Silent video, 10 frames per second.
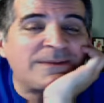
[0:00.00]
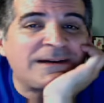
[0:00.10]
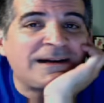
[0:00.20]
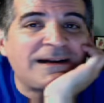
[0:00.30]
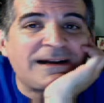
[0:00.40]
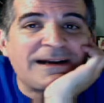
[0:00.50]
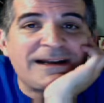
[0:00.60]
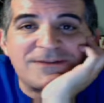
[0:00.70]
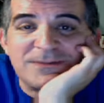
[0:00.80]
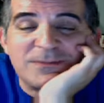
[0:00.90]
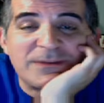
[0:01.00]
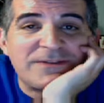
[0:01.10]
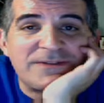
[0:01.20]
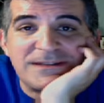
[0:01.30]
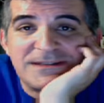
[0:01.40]
I have some really
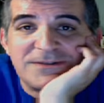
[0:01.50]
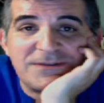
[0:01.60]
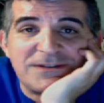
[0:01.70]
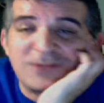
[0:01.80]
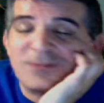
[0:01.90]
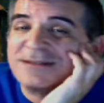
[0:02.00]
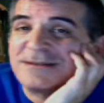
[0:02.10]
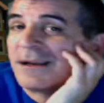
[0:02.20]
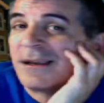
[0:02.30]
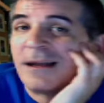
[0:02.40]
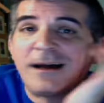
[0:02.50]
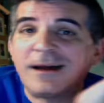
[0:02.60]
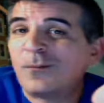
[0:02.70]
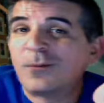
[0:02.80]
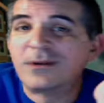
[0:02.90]
fun stuff to do, but it's not a lot,
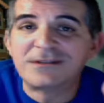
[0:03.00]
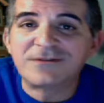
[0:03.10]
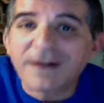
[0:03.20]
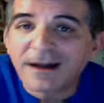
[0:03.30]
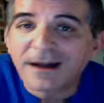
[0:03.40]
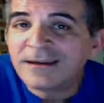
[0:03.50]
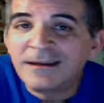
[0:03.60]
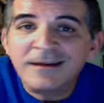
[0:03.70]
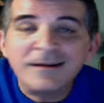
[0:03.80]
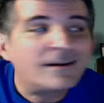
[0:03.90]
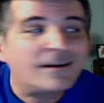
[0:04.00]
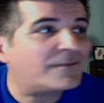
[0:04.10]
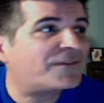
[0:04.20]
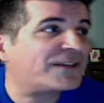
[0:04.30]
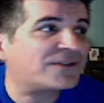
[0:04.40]
which is fine. I'm
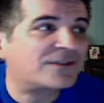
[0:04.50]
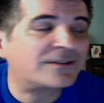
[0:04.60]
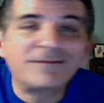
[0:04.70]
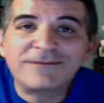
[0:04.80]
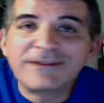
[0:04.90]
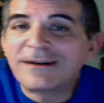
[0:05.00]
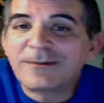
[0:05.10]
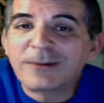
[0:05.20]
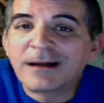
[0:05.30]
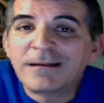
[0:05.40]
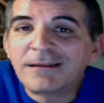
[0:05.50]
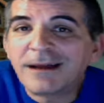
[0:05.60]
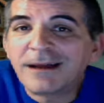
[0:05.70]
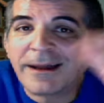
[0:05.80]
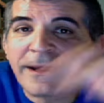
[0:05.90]
featured very well.
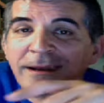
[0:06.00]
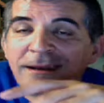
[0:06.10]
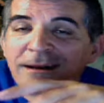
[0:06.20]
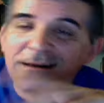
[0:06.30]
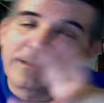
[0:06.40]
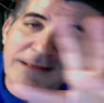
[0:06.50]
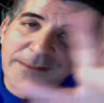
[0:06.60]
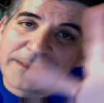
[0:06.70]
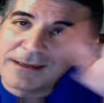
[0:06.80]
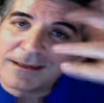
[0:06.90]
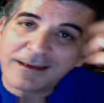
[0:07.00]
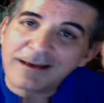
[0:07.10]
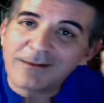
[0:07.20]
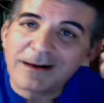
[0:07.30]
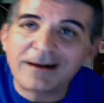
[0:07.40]
And I come in and I
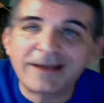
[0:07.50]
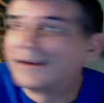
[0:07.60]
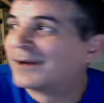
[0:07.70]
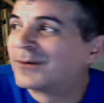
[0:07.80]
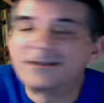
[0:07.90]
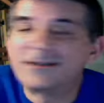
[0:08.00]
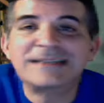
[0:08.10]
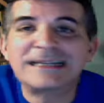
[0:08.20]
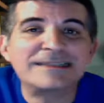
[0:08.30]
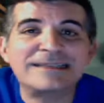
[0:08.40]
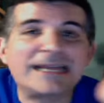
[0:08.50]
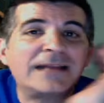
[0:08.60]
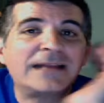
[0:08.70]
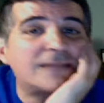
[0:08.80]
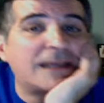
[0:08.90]
go out. And then I watch these kids
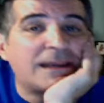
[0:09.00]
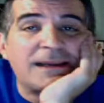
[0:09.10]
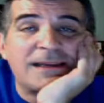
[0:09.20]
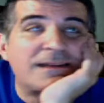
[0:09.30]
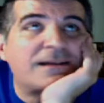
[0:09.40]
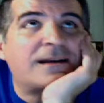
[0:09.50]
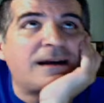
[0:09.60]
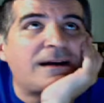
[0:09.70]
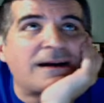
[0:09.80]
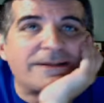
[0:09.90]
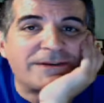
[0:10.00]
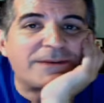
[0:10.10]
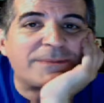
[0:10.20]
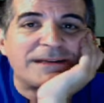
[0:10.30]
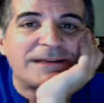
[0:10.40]
dance. And God, they're
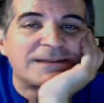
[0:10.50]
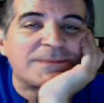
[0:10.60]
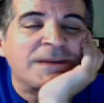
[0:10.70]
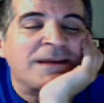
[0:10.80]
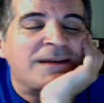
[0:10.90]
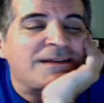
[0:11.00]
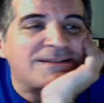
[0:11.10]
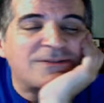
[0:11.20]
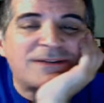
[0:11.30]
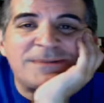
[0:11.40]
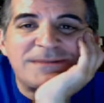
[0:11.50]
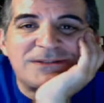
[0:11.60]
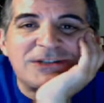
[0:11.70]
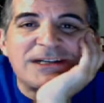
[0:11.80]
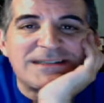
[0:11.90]
amazing. So come
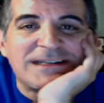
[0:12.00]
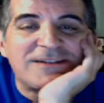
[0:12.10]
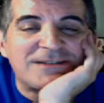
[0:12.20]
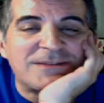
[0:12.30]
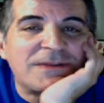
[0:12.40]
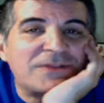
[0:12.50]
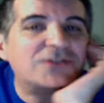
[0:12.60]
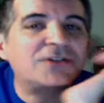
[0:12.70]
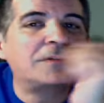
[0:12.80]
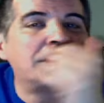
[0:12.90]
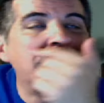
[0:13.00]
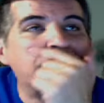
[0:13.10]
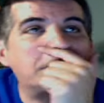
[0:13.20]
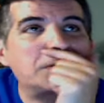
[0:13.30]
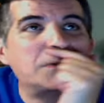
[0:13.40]
check us out. It's the month of June. It's
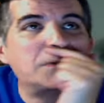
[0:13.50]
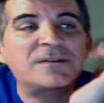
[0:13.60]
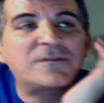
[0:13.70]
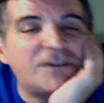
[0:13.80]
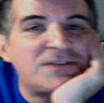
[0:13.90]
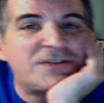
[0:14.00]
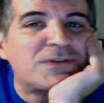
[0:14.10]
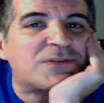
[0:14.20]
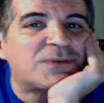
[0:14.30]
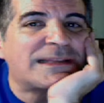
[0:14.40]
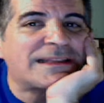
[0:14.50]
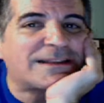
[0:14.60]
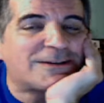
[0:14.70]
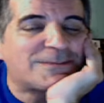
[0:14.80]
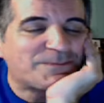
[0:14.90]
June 1st to the 23rd.